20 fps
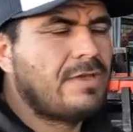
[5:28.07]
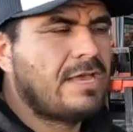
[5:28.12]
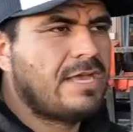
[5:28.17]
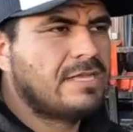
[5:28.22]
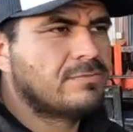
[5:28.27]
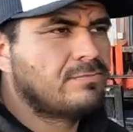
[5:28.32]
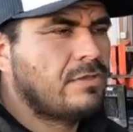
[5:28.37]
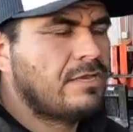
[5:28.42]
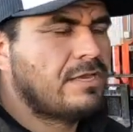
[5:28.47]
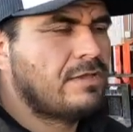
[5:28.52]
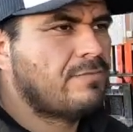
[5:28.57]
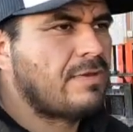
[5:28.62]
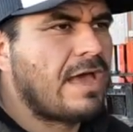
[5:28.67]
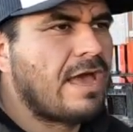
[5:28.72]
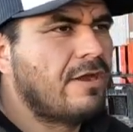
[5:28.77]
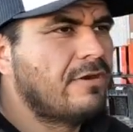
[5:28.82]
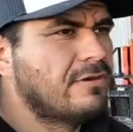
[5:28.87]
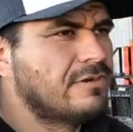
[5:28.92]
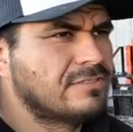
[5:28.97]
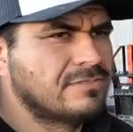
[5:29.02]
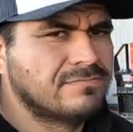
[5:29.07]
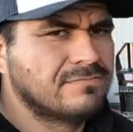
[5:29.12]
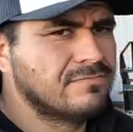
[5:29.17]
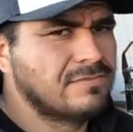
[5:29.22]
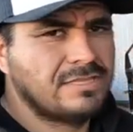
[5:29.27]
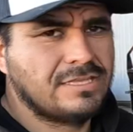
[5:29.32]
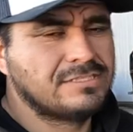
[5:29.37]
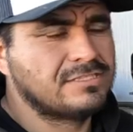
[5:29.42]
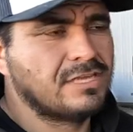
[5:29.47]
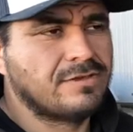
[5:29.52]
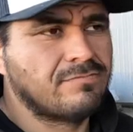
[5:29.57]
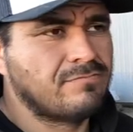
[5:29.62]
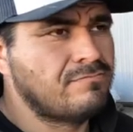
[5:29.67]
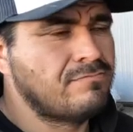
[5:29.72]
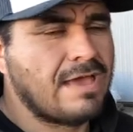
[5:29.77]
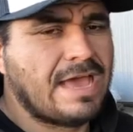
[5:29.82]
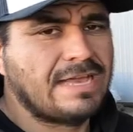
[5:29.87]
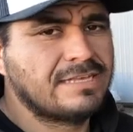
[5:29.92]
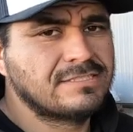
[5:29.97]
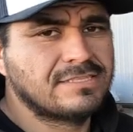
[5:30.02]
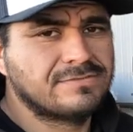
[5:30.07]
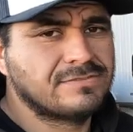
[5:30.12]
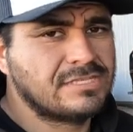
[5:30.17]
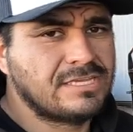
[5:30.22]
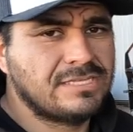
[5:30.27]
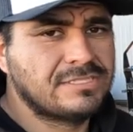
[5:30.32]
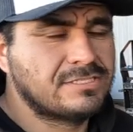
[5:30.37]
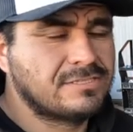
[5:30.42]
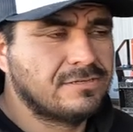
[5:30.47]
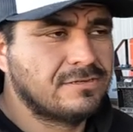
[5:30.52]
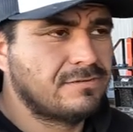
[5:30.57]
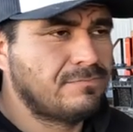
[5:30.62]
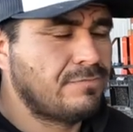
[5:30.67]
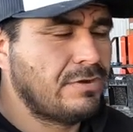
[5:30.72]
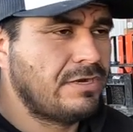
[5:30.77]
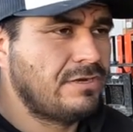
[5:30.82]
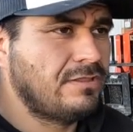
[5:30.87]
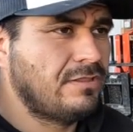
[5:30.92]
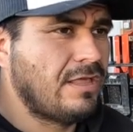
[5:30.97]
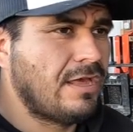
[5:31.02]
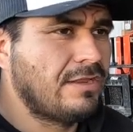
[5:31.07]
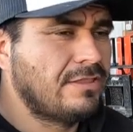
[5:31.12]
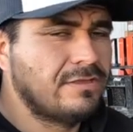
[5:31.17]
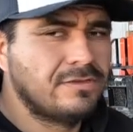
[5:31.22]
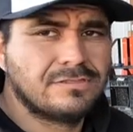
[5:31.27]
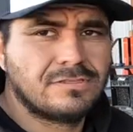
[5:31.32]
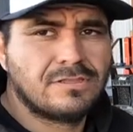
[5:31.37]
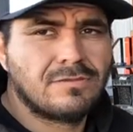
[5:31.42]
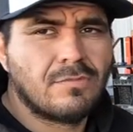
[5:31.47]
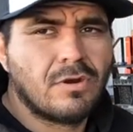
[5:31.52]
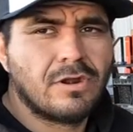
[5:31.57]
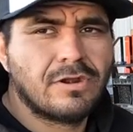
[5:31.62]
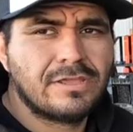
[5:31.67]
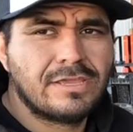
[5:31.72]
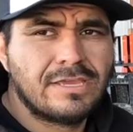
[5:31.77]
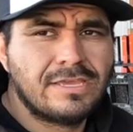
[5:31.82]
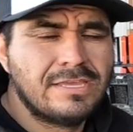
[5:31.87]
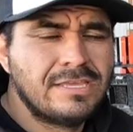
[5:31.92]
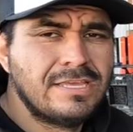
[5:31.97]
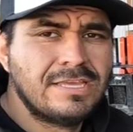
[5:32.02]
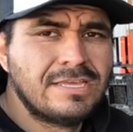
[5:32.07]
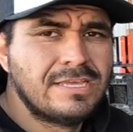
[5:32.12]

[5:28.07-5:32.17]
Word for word: It has plenty of power. It's a it's a massive skid steer compared to a lot of those on the market.